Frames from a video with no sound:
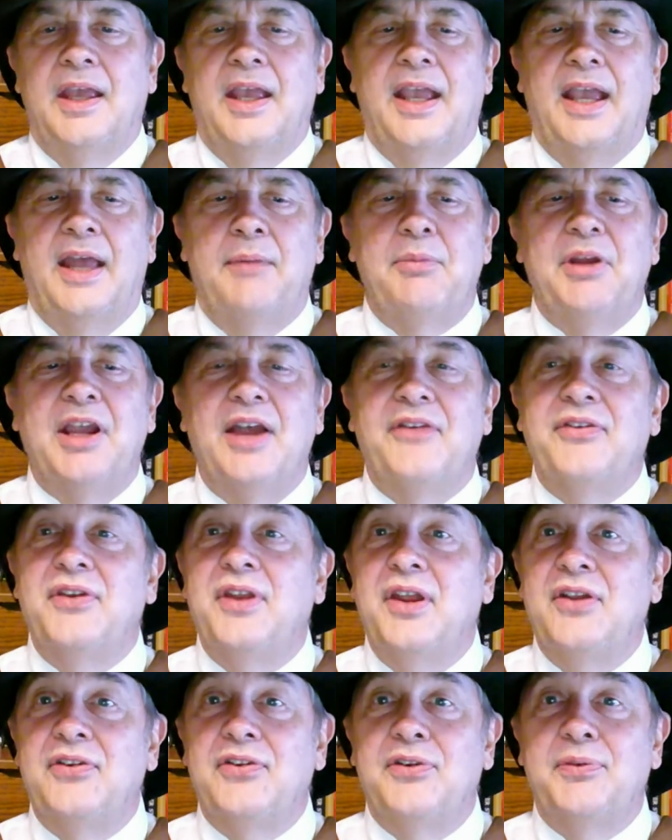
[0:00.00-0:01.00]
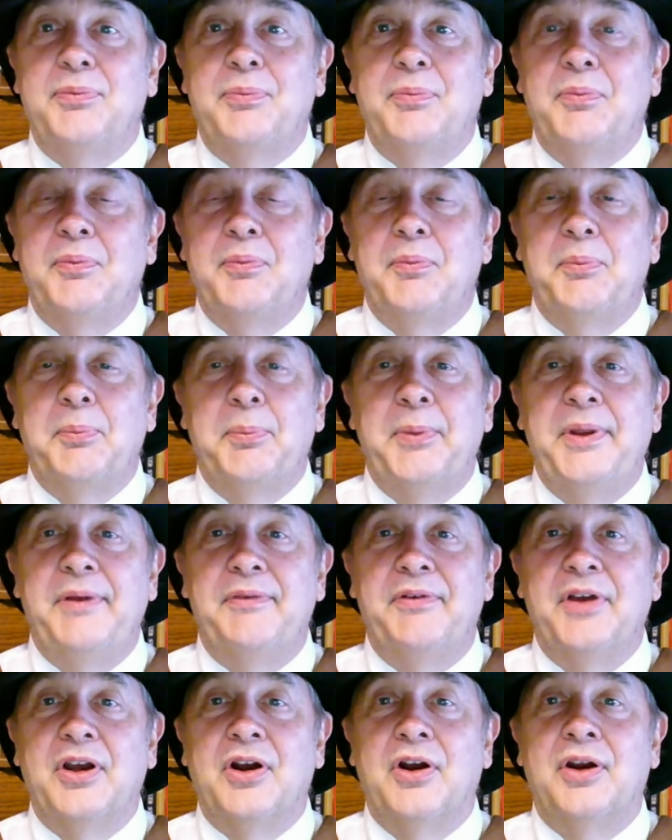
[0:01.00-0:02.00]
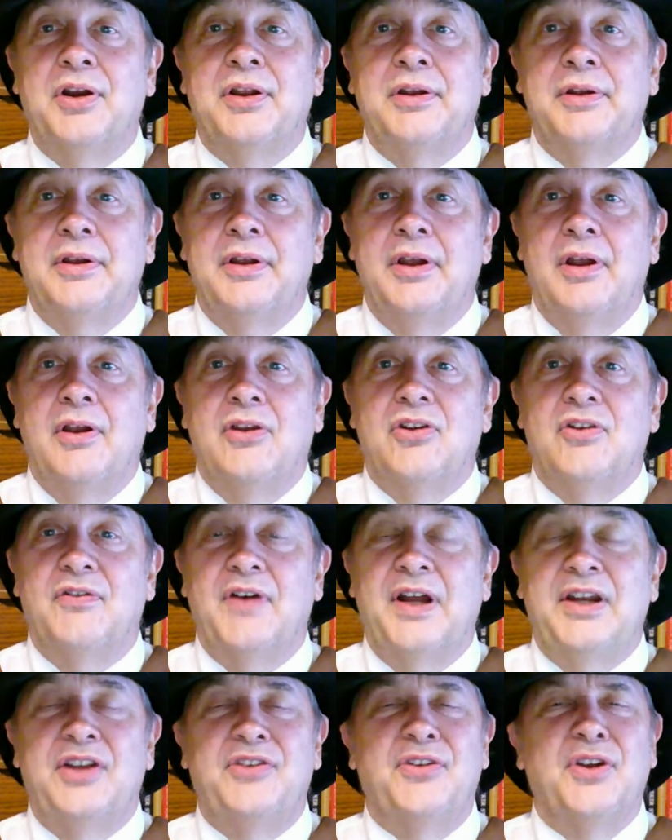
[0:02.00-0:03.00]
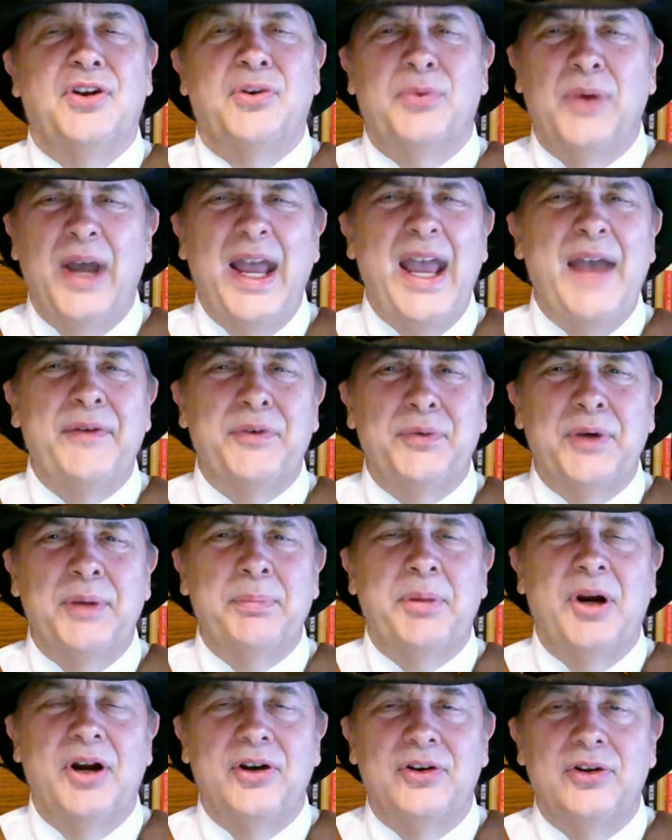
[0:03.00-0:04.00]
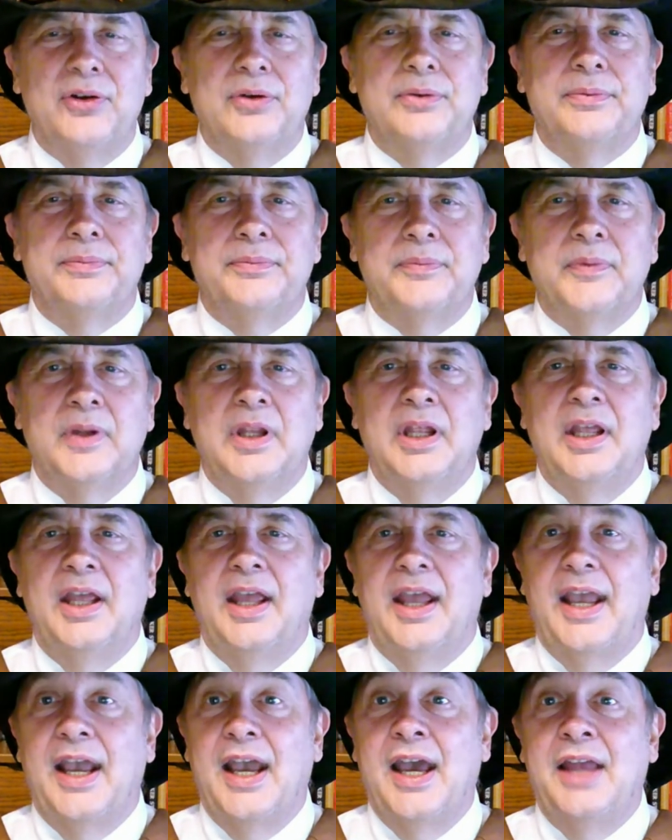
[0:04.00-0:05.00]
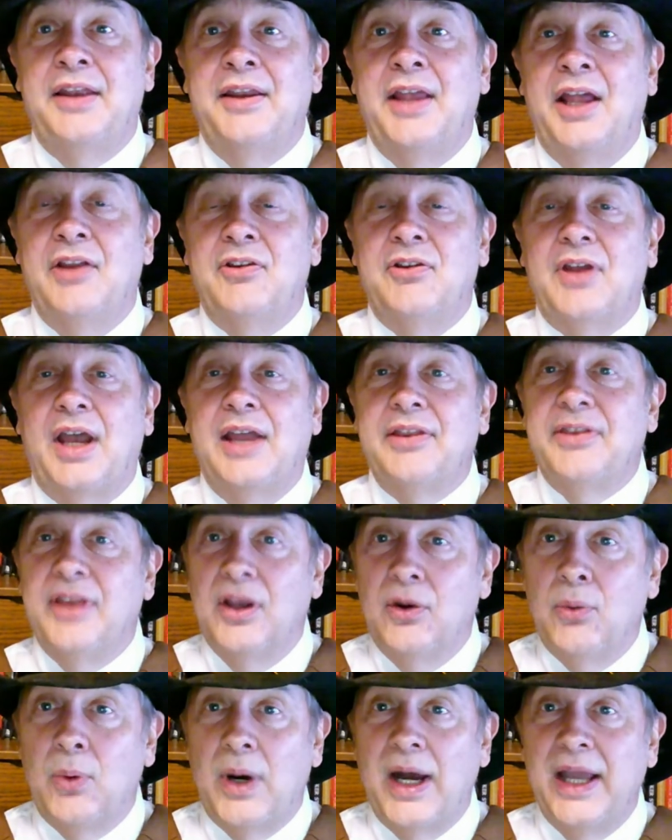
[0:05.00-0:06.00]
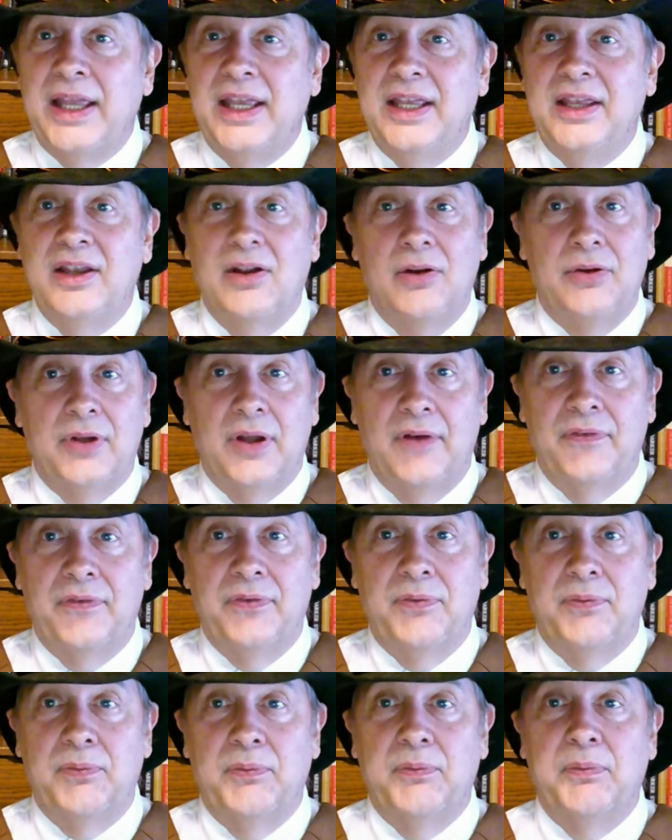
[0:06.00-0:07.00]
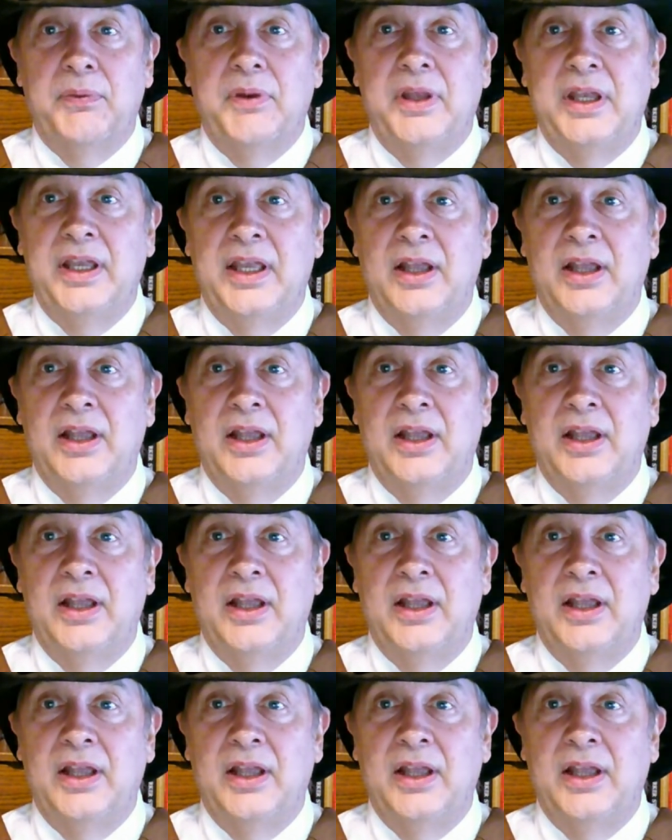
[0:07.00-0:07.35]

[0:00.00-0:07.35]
And because of this, he figured, Cervantes figures, well, I have to write part two. And that's, I think, why he killed off he